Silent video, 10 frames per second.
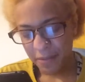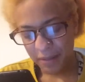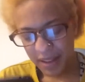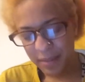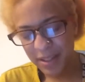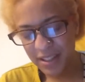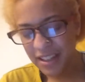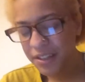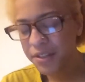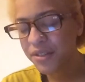borderline
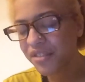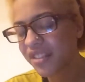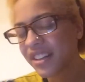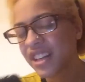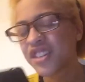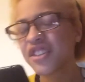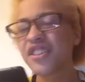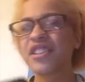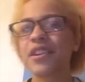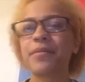personality disorder
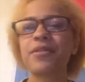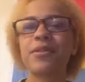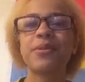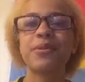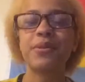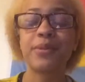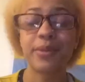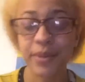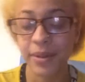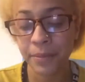relationships. Ooh.
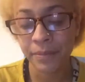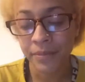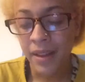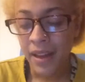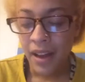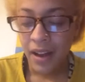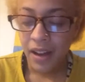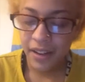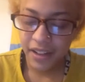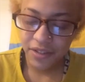
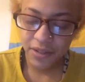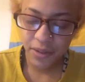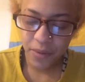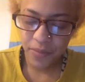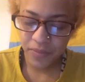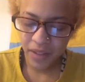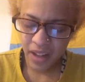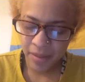Okay, so I'm